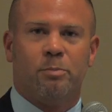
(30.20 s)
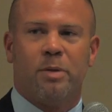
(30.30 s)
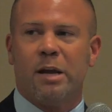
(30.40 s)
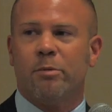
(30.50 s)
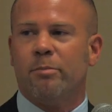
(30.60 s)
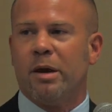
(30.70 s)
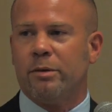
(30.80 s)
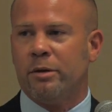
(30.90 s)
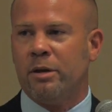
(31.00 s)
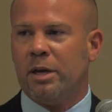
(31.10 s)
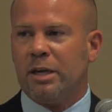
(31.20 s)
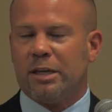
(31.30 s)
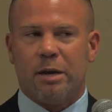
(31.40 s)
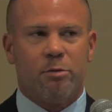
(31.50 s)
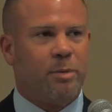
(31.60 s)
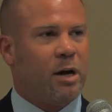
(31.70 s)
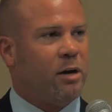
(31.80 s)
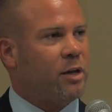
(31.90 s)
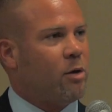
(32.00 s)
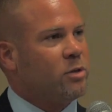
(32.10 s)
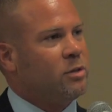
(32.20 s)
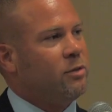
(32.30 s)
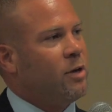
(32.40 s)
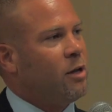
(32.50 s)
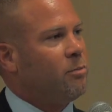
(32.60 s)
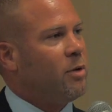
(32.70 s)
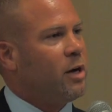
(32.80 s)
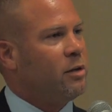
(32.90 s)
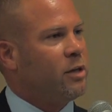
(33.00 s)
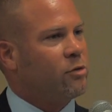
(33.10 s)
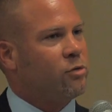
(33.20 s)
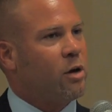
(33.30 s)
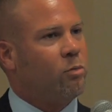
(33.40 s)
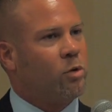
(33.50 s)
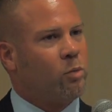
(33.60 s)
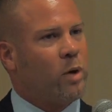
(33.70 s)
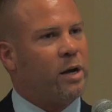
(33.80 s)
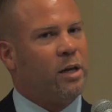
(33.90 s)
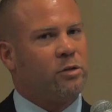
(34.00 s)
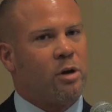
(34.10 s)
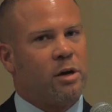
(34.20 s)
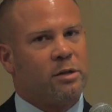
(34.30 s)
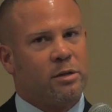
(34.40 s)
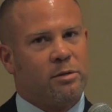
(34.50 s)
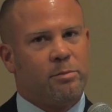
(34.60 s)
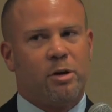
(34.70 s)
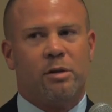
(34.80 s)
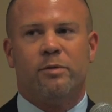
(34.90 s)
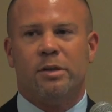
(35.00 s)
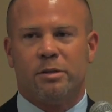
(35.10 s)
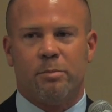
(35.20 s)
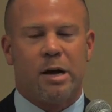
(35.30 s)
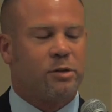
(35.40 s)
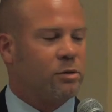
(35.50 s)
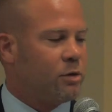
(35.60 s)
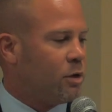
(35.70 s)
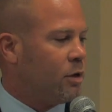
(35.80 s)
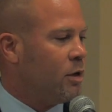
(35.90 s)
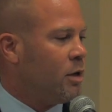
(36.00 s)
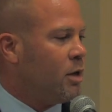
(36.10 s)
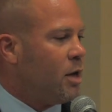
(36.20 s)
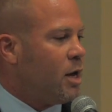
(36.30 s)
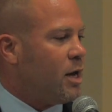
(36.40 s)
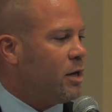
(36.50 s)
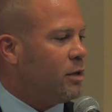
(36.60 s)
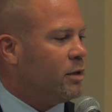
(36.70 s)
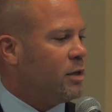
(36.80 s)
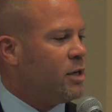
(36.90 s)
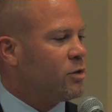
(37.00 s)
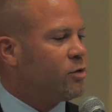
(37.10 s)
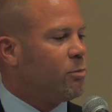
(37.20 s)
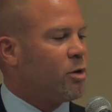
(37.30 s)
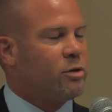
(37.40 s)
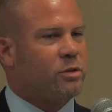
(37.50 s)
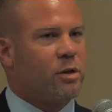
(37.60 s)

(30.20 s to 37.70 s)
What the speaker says: payment method came about, and that was developed by the worldwide electronic system called Visa MasterCard. And the history of merchant